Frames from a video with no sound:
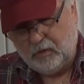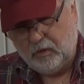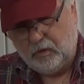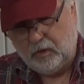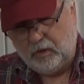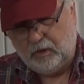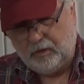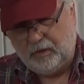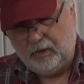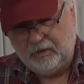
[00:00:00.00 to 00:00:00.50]

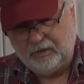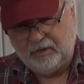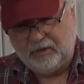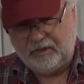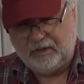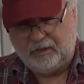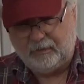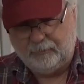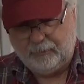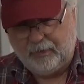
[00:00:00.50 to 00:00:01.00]
Another
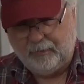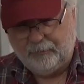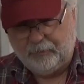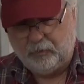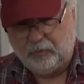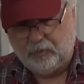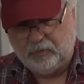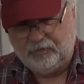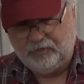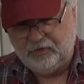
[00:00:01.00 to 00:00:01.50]
thing people
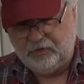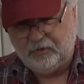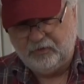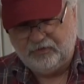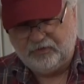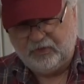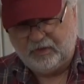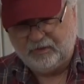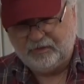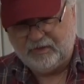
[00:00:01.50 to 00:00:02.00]
will do is
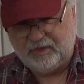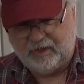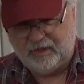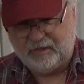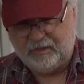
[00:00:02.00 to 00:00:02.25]
they'll take